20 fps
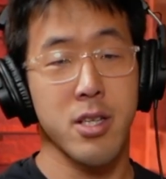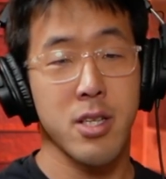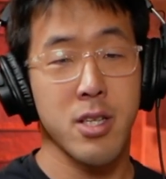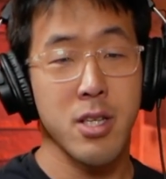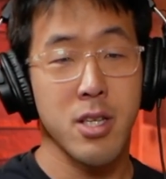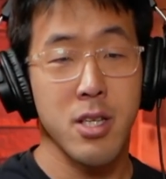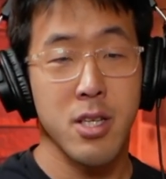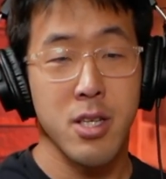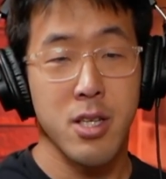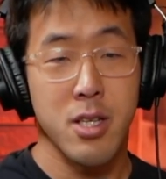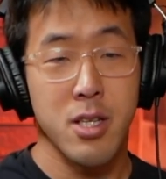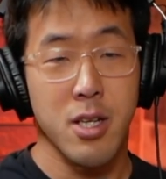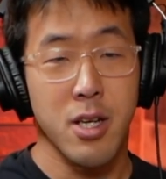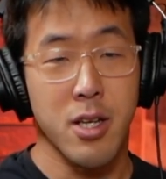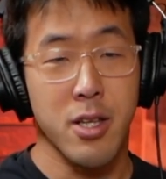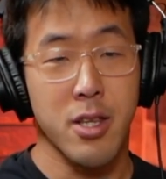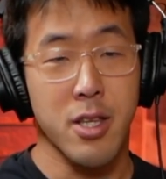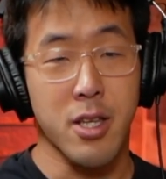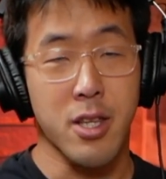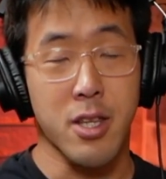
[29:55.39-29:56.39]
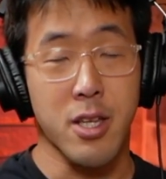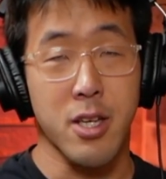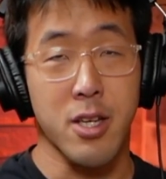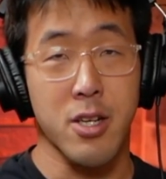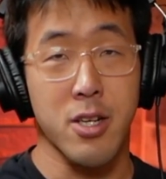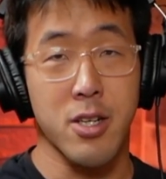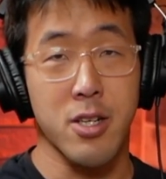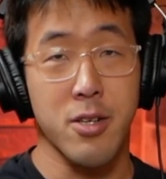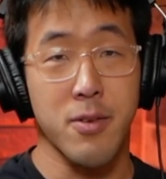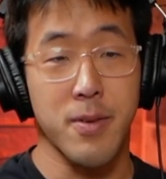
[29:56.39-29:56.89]
I I can I rip
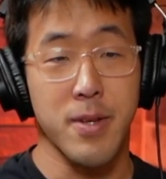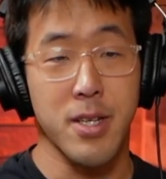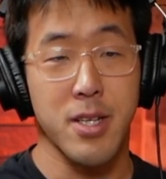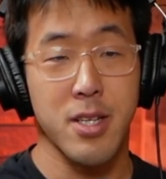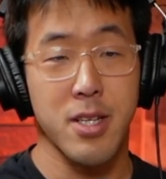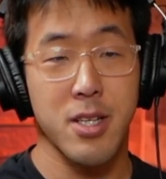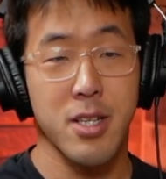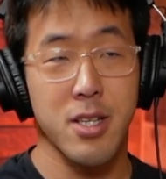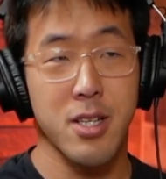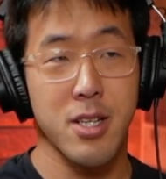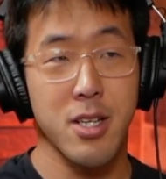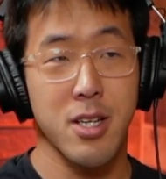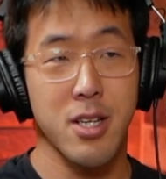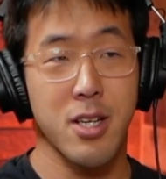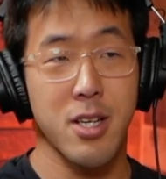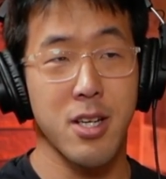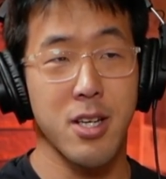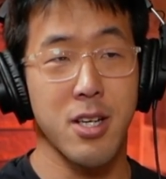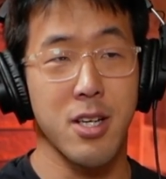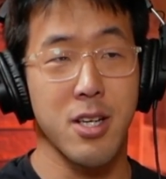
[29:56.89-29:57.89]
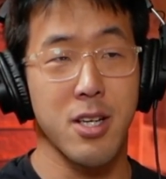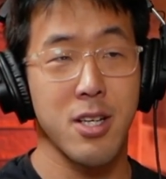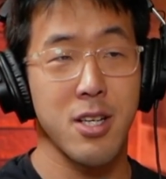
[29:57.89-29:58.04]
off a piece me. of paper.